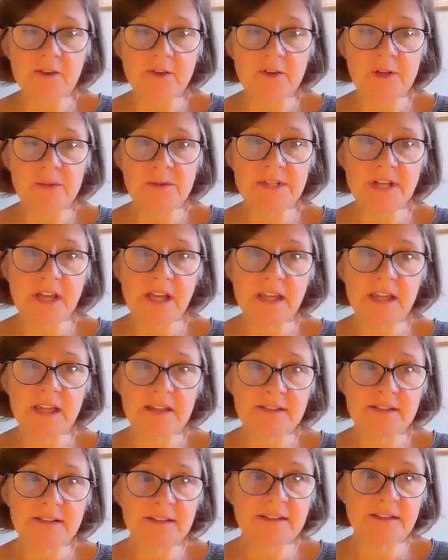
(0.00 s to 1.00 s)
agree with Jacqui.
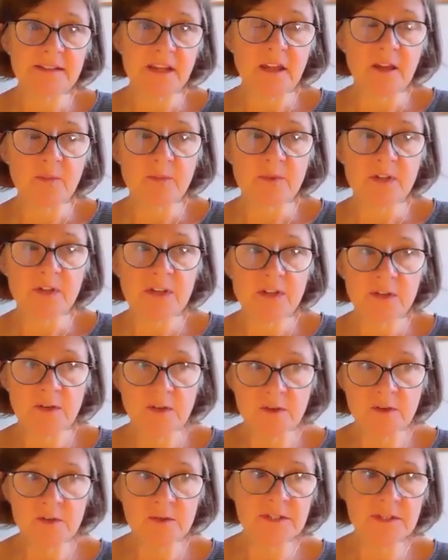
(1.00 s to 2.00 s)
It is
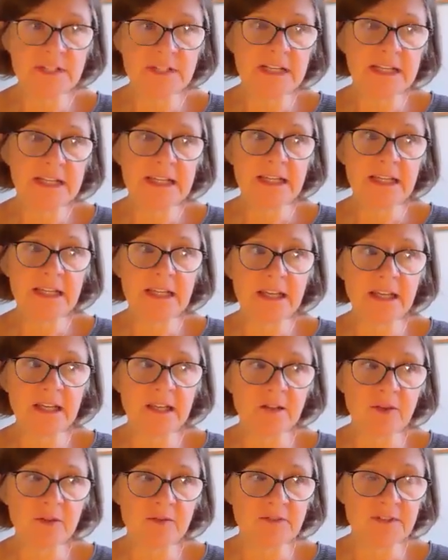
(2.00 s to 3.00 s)
hugely
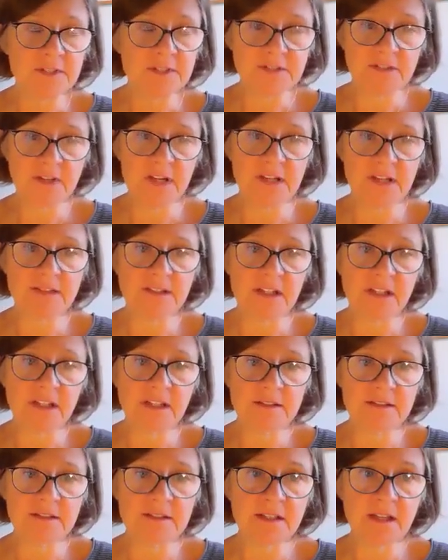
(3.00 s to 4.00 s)
frustrating
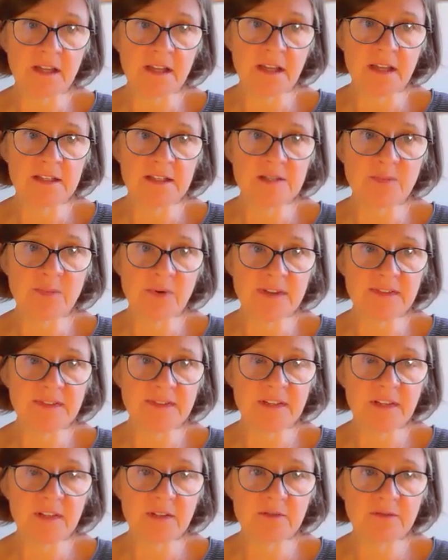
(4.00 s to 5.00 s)
and
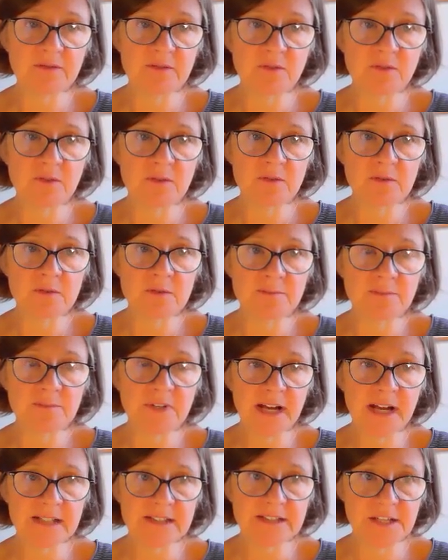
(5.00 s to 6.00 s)
depressing for
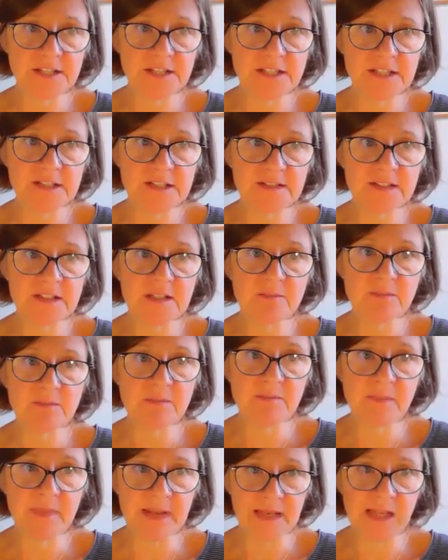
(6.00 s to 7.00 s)
practitioners in the
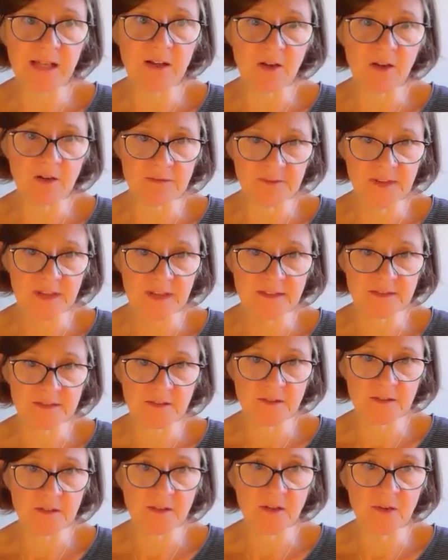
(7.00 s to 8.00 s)
middle of this,
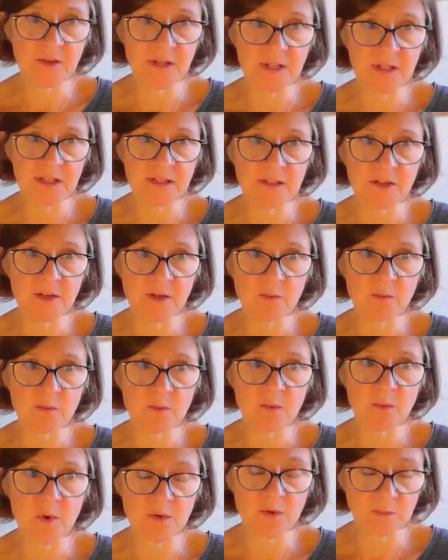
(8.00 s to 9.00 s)
not knowing,
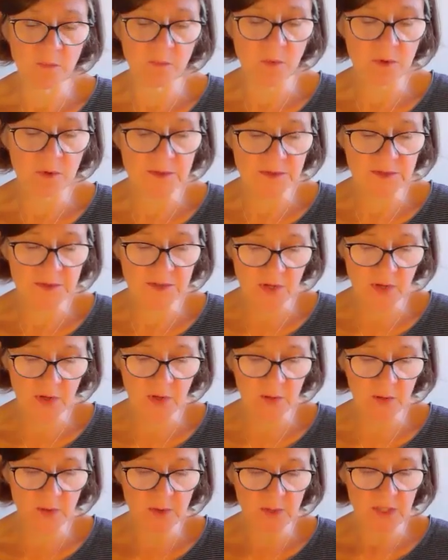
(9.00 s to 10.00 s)
what to
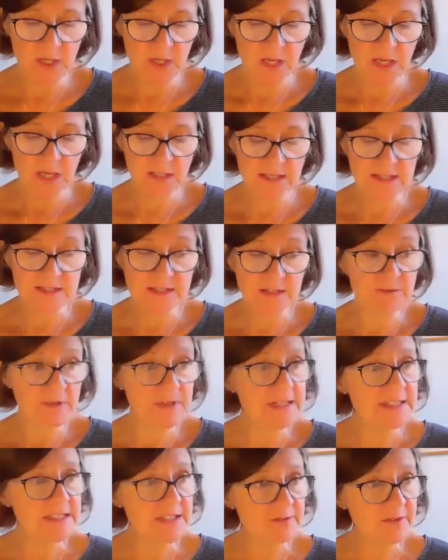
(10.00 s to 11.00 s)
do. And it is a
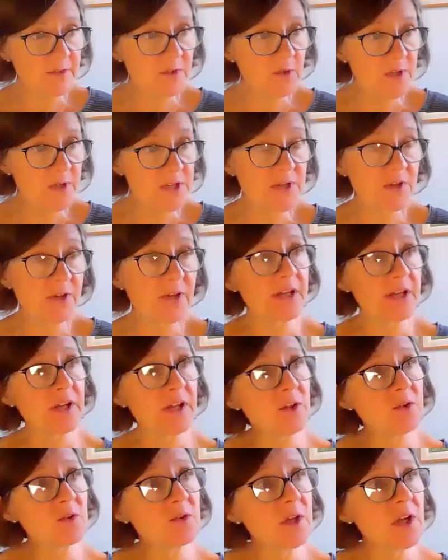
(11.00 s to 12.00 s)
really difficult issue. And I
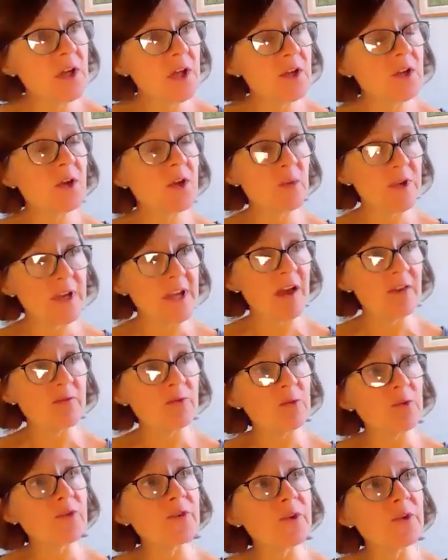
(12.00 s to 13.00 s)
know, we have
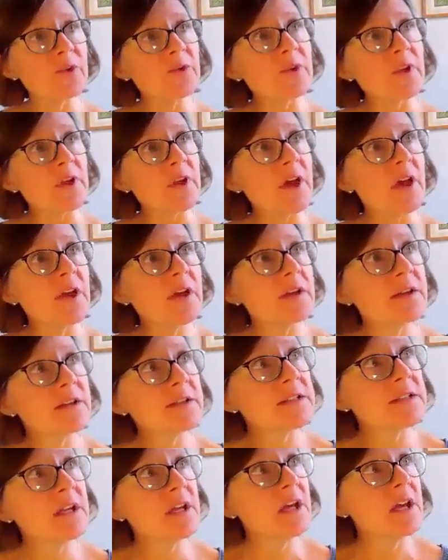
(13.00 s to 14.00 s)
also
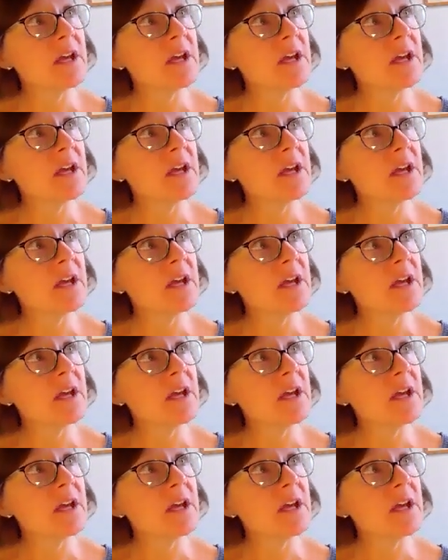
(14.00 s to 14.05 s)
heard